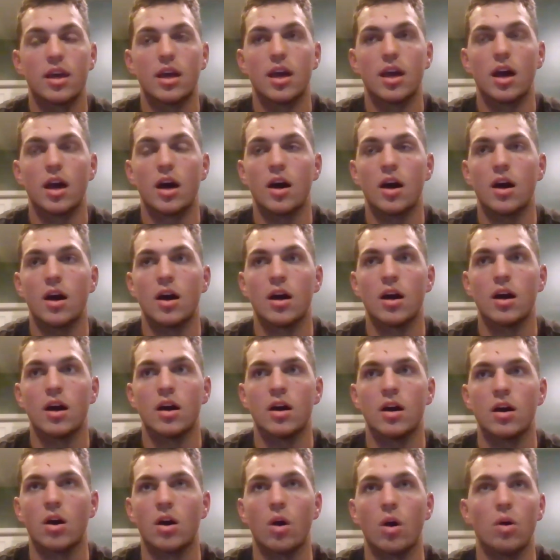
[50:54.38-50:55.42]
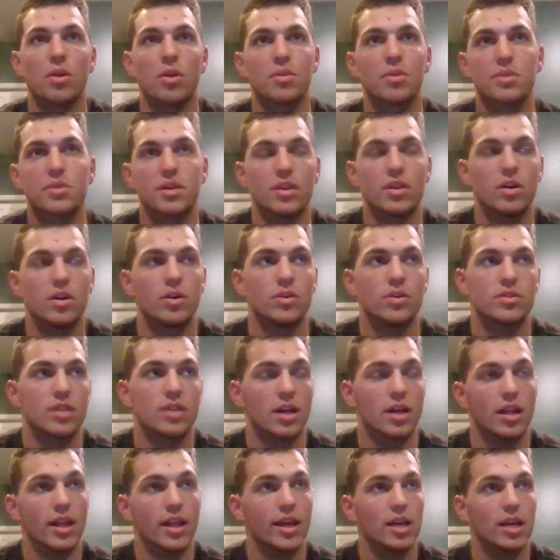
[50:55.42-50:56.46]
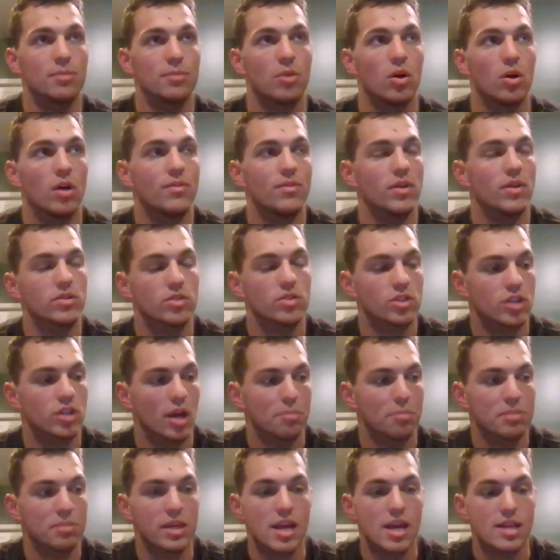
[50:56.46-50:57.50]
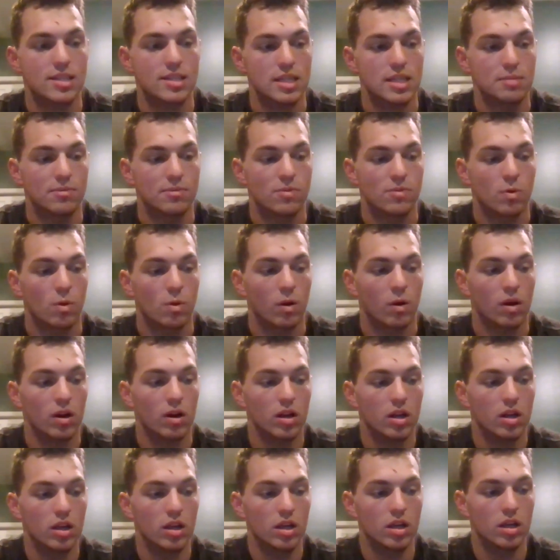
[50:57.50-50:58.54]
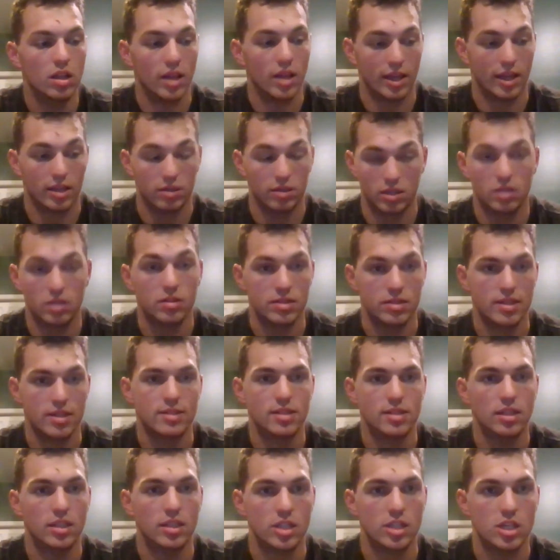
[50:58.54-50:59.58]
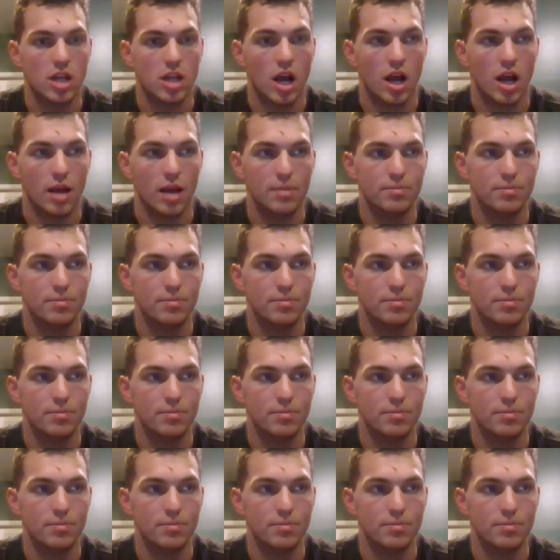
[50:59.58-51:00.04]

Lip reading: all three of those. And I like them all. I've also shot PSC before, like consistently shot.